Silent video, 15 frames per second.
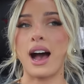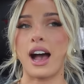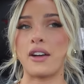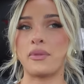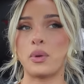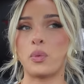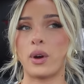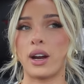
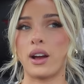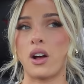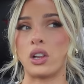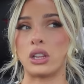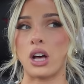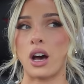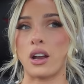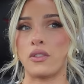I've been wearing a
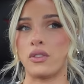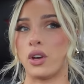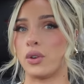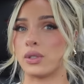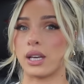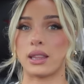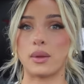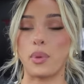lot of
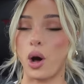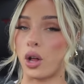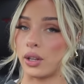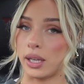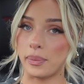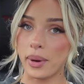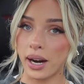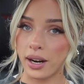those, like the
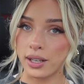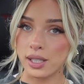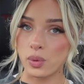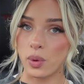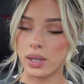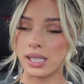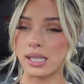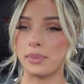Pauline Paris
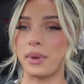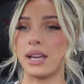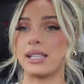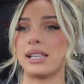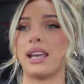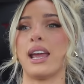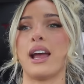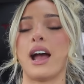one is
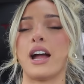amazing.